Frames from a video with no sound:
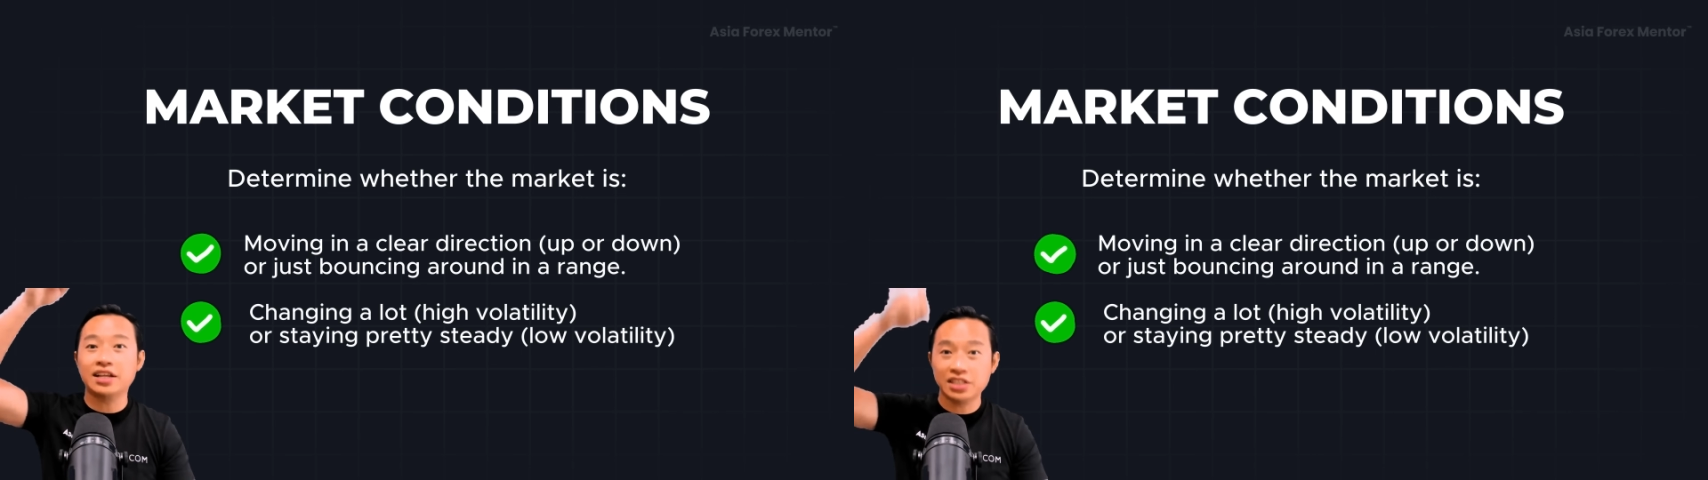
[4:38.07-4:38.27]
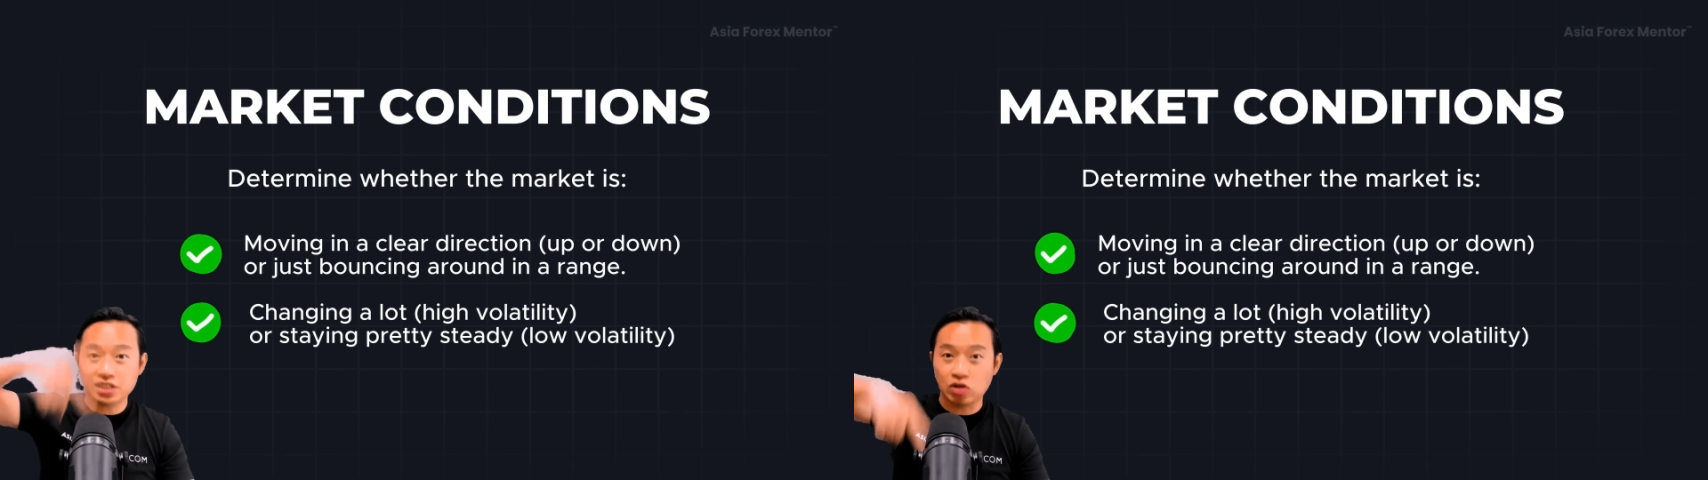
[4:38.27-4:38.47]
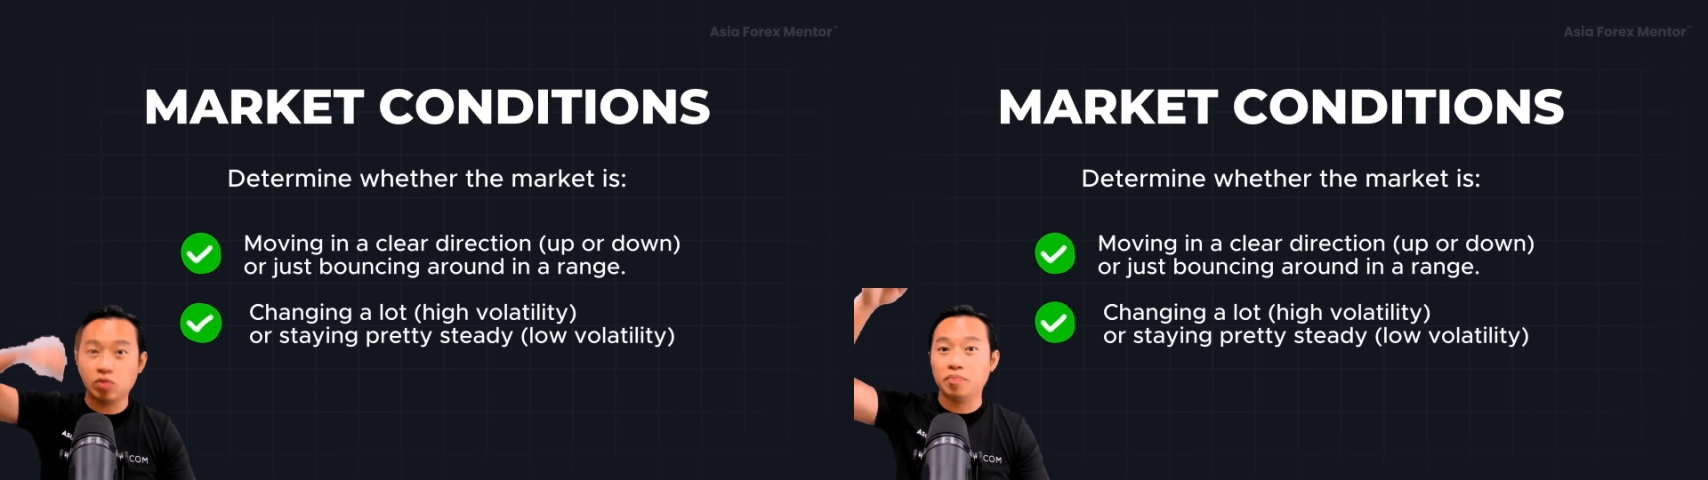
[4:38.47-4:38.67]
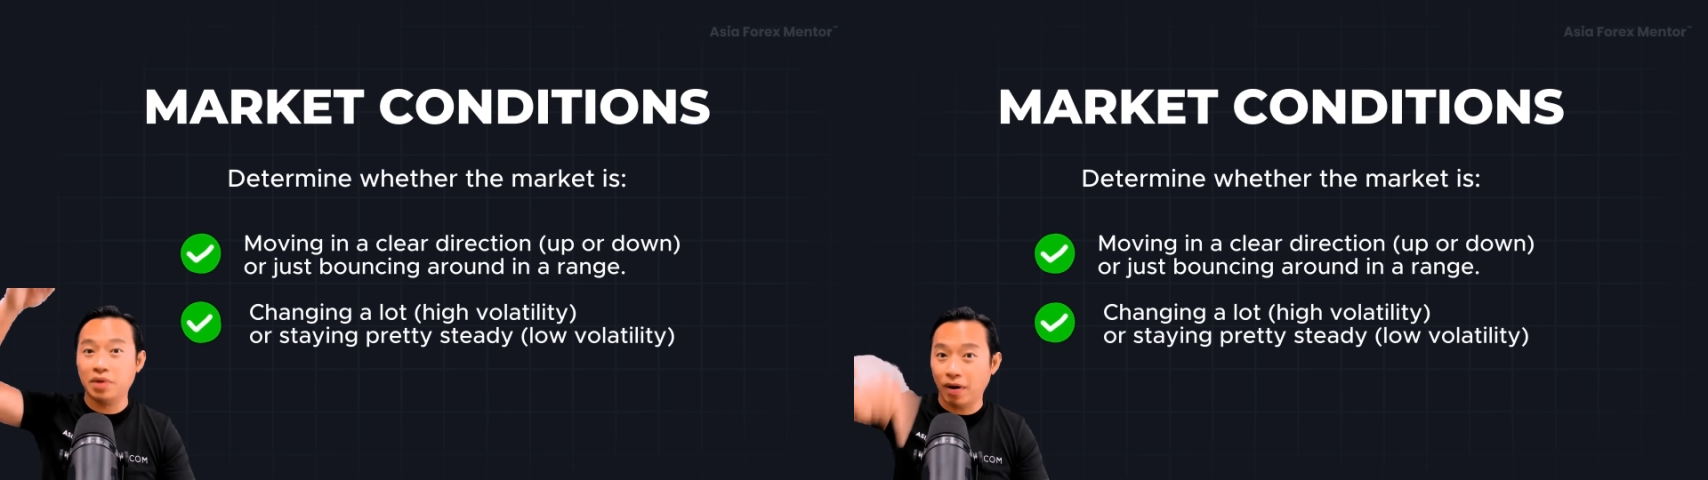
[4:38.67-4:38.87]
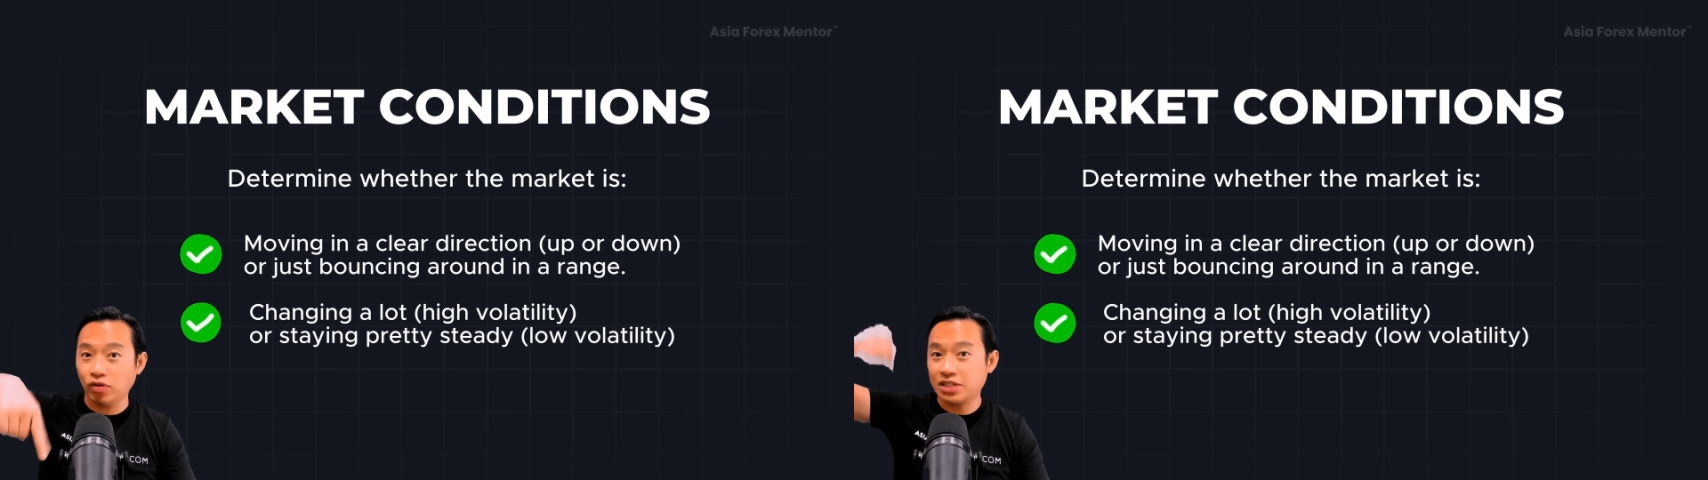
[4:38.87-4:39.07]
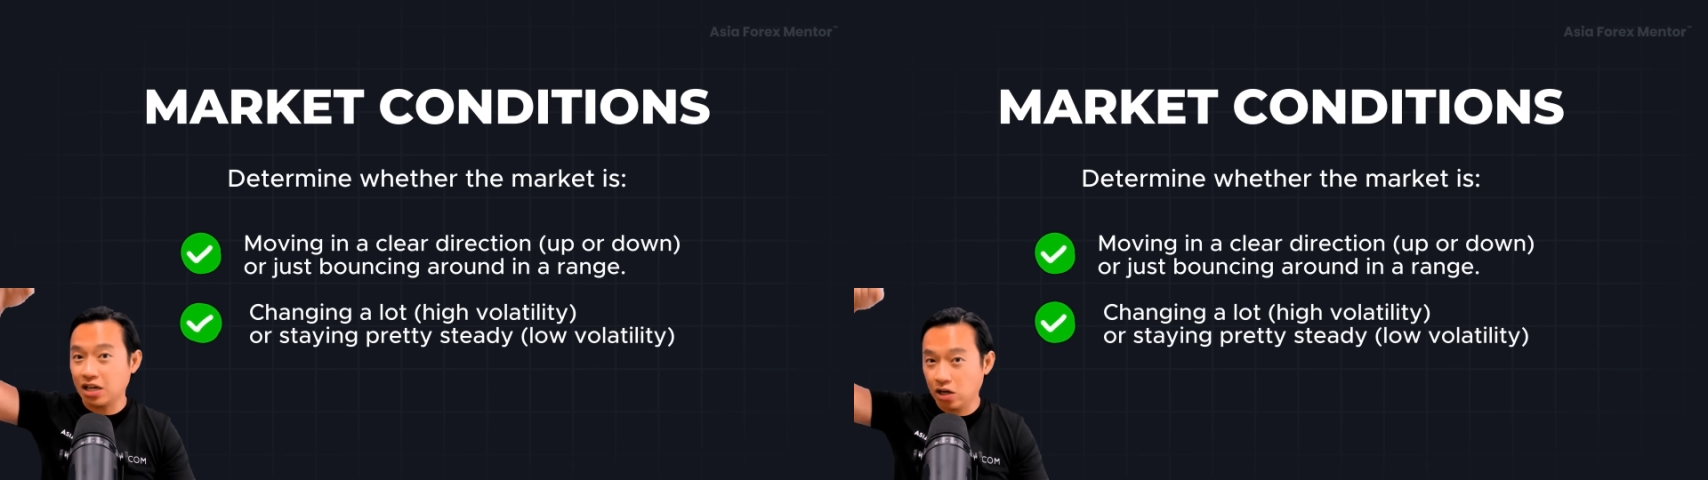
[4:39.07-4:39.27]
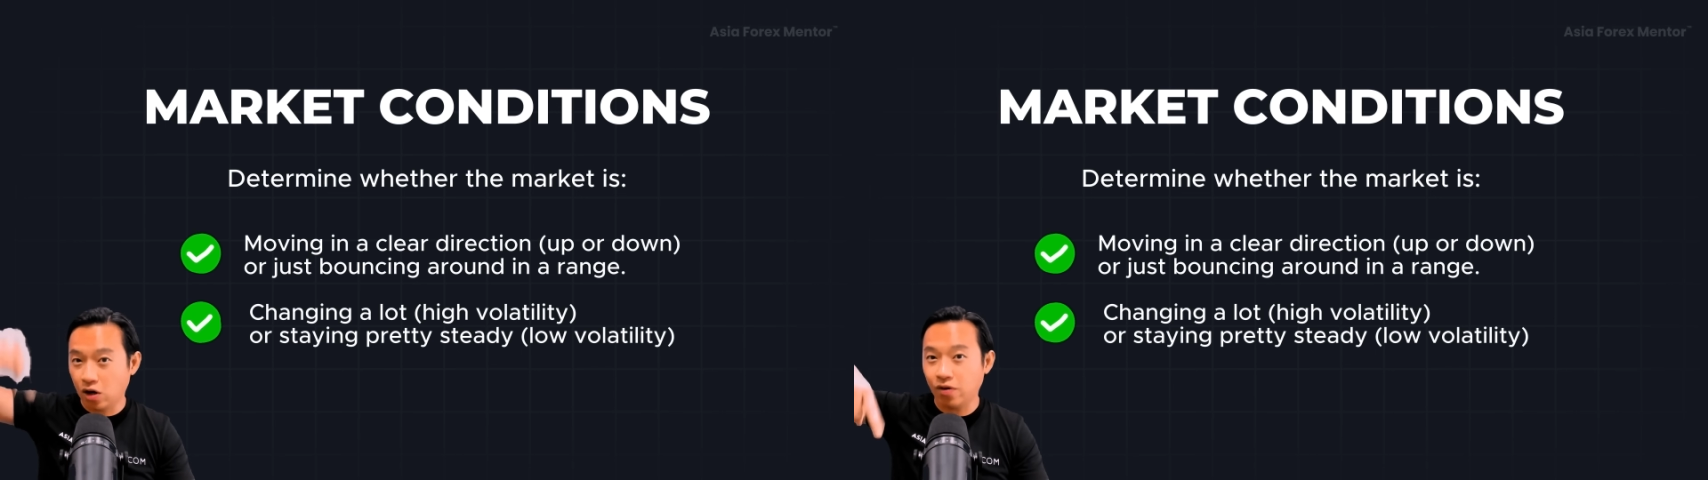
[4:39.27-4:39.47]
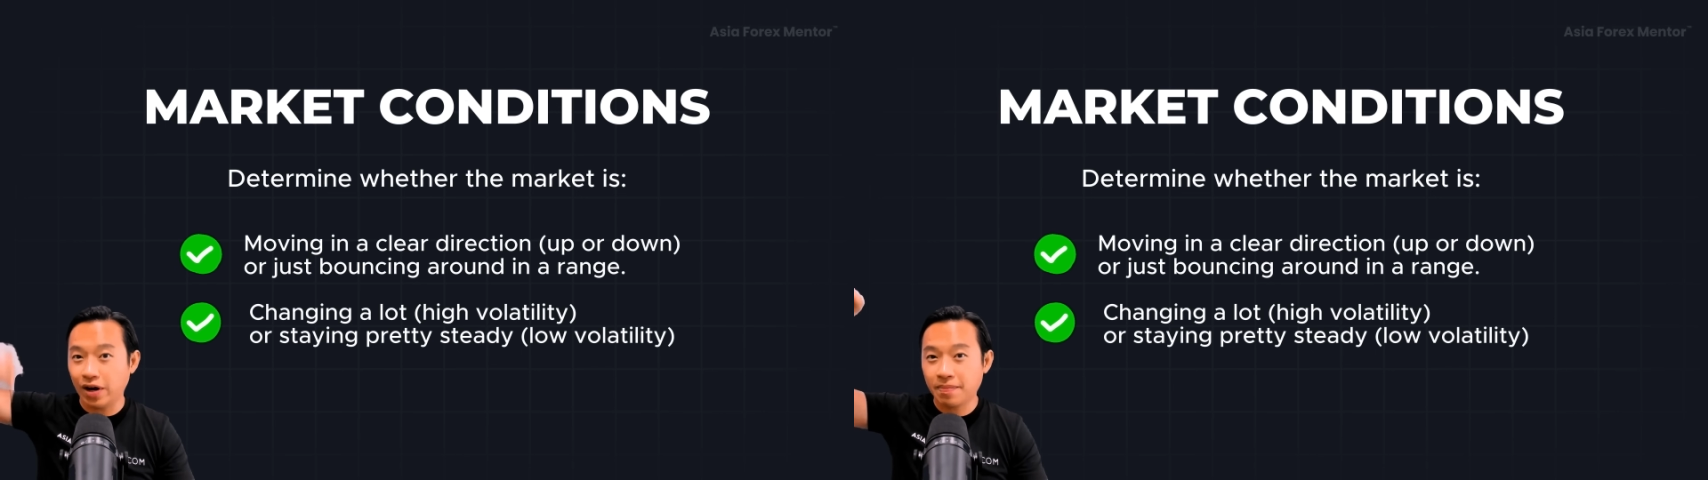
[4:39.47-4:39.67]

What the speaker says: just be bouncing a lot, right?